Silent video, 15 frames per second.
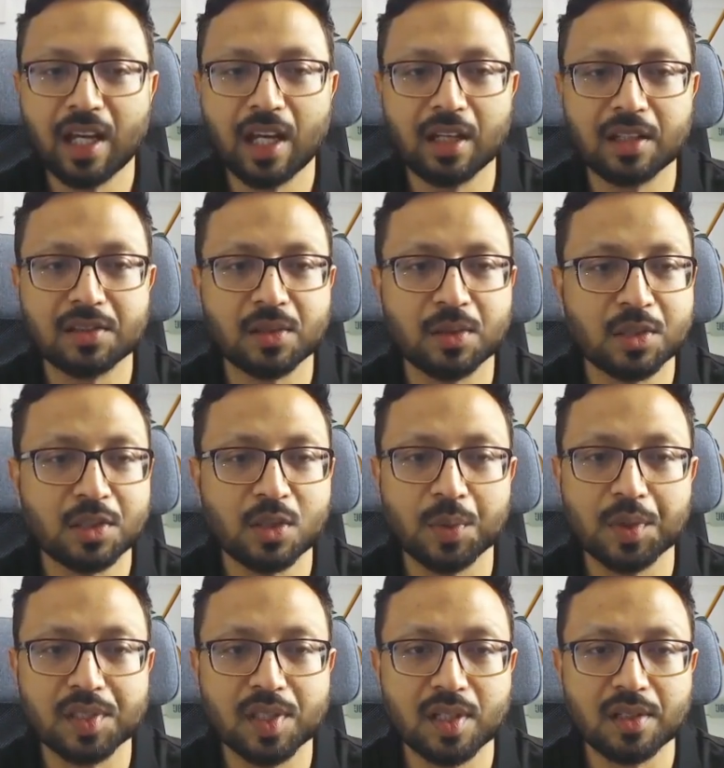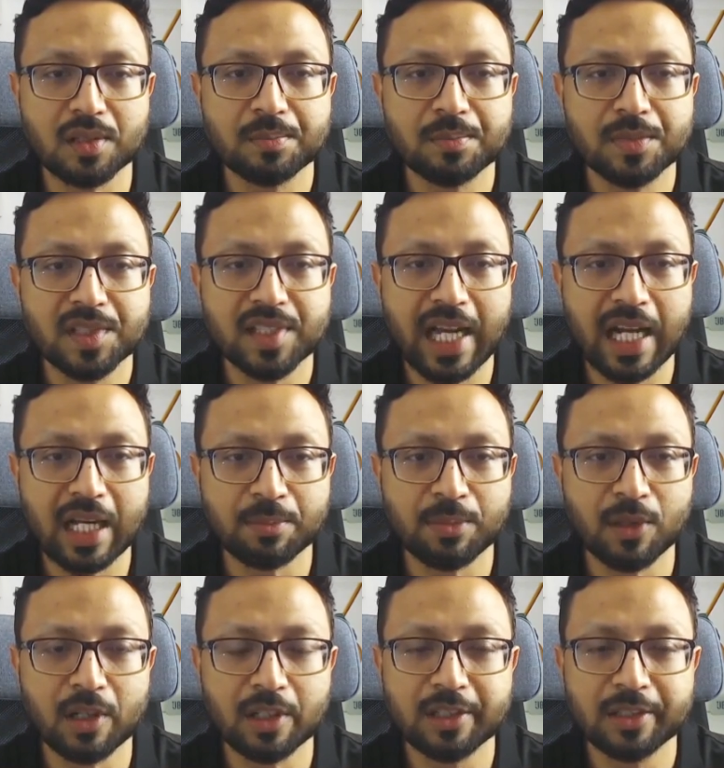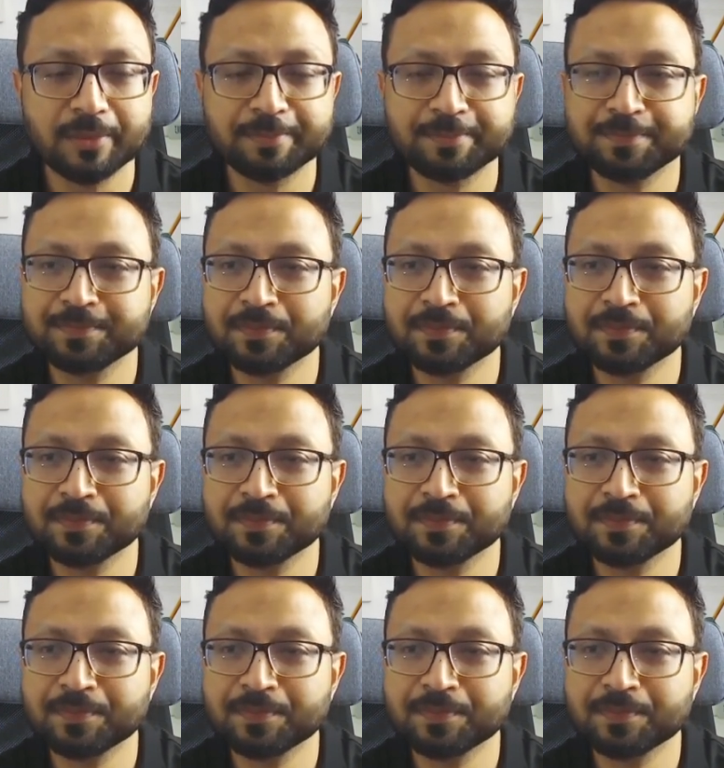and it's going to show us a scatter plot.